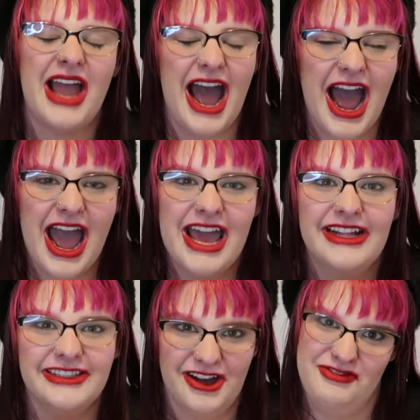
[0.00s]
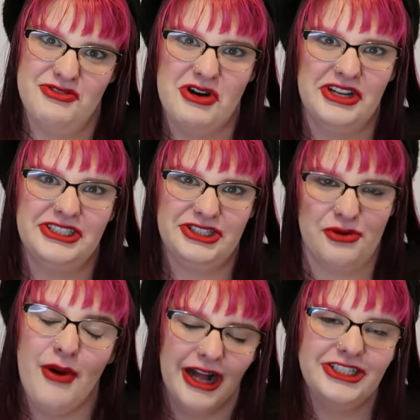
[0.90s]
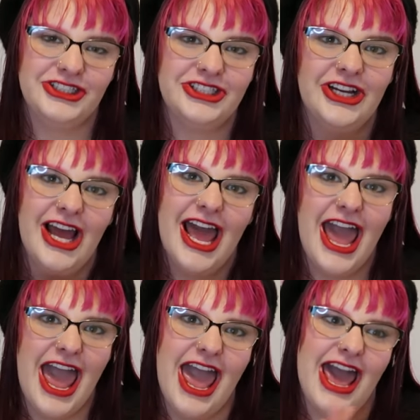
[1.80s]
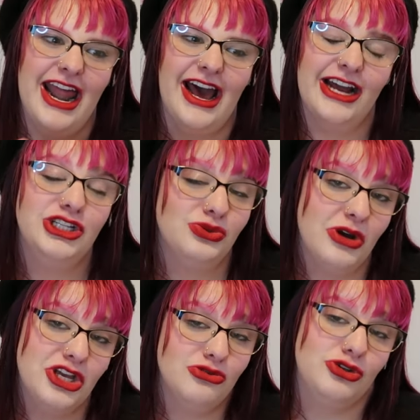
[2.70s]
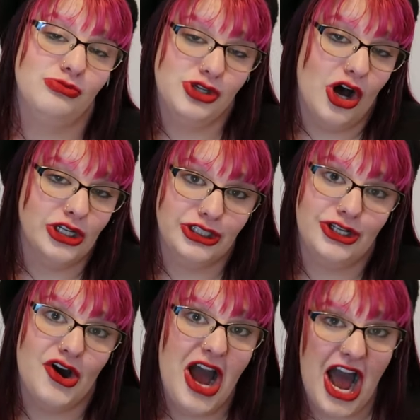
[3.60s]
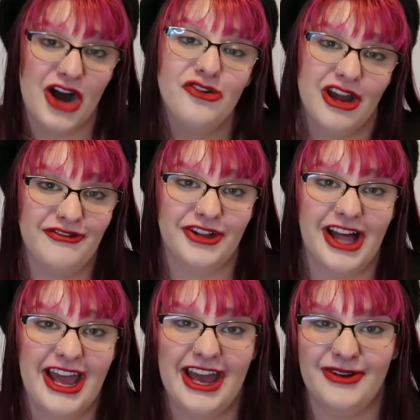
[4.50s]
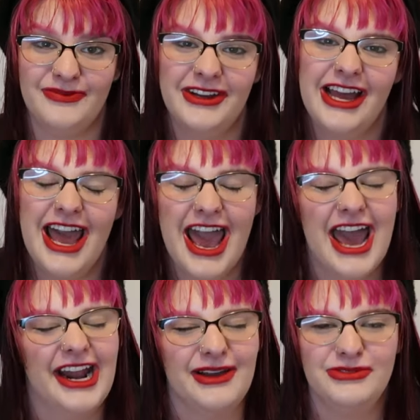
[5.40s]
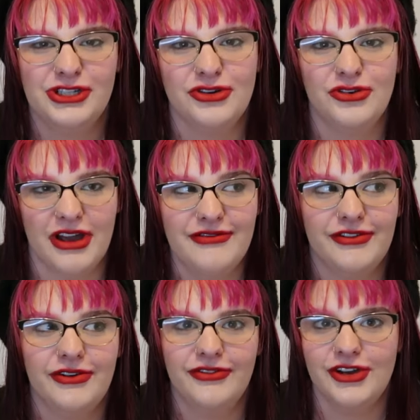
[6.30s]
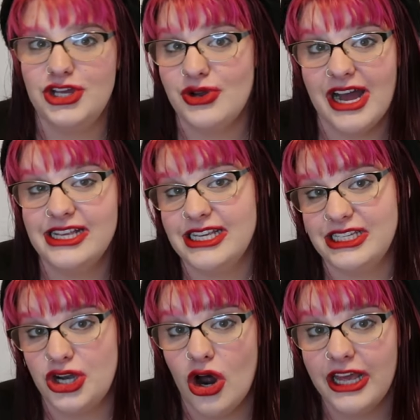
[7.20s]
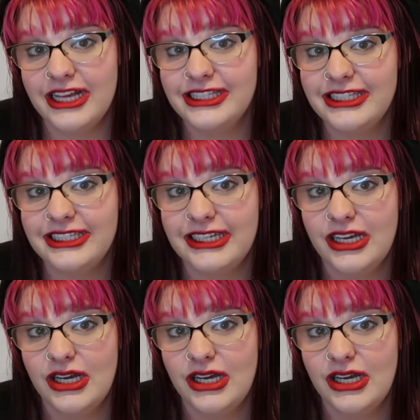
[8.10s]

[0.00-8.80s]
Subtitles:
I love you all so much. And I just want YouTube to also know how grateful I am. And I'm so grateful for you guys as an audience,